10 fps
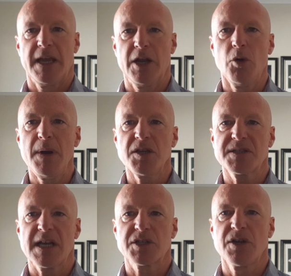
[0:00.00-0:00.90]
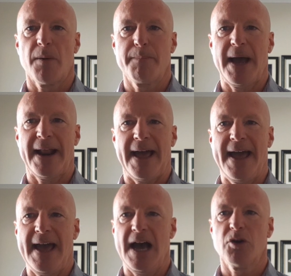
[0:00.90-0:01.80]
it almost does not matter
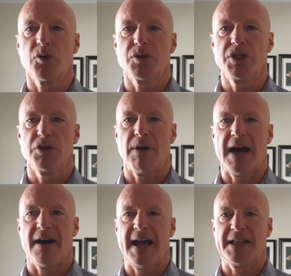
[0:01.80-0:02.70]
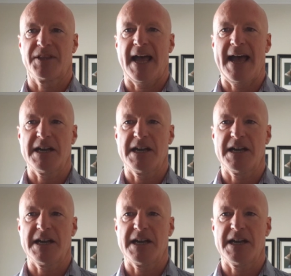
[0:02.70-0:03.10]
how good you are at the